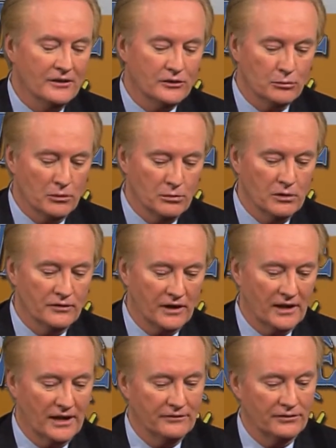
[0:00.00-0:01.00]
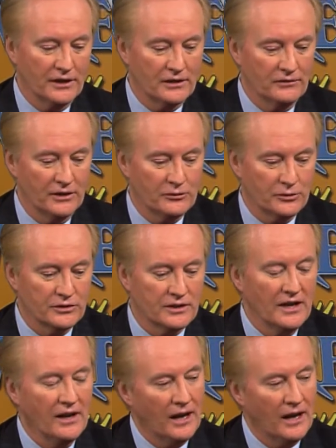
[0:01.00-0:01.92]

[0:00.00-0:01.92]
to remove a conflict of interest.